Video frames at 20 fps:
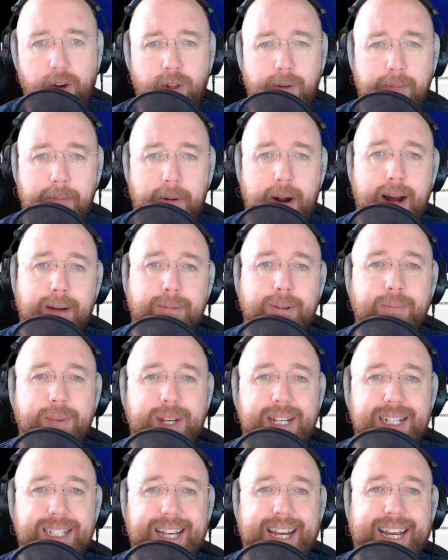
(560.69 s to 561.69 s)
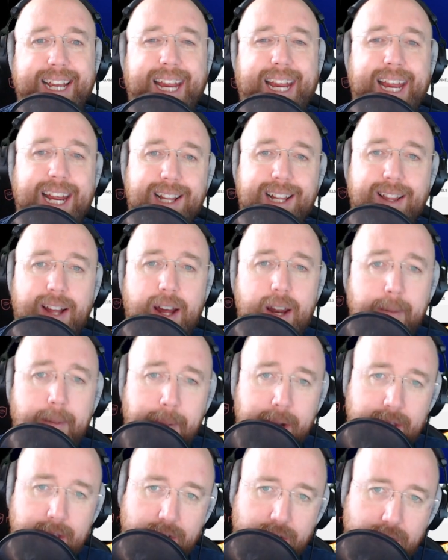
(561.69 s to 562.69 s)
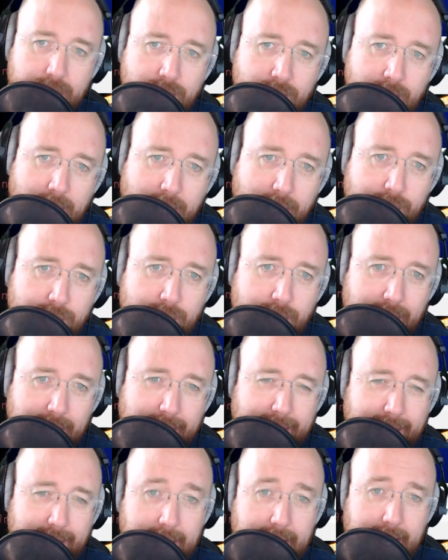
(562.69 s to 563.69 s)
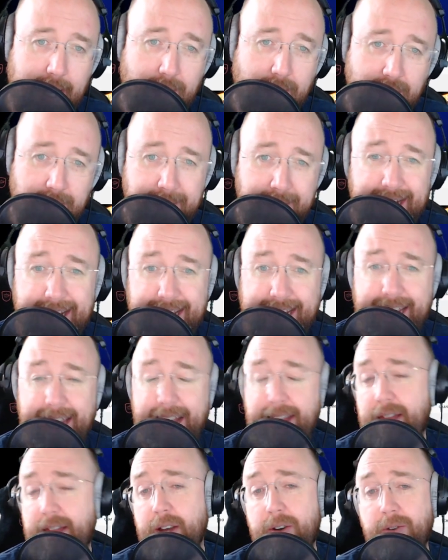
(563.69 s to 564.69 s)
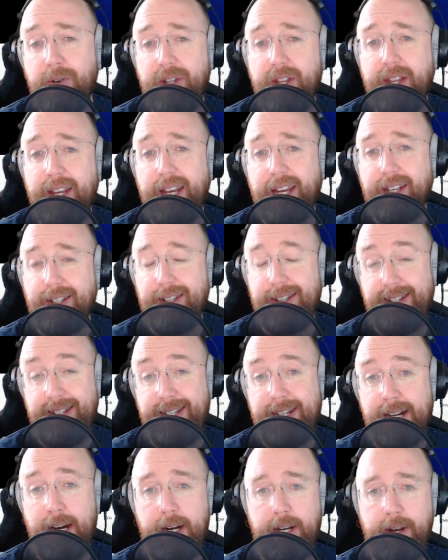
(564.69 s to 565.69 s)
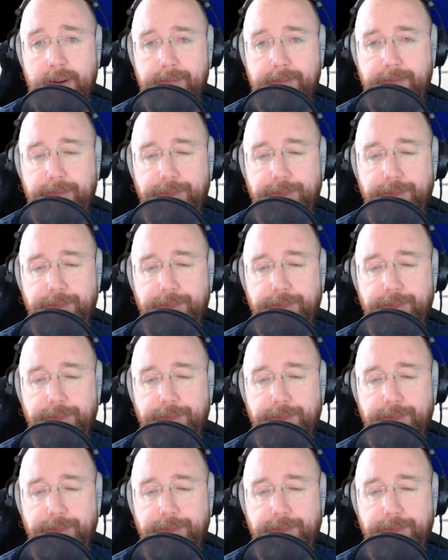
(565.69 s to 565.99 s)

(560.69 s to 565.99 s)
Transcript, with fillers: The problem is I can't let up on the structure that allows me to get those things done.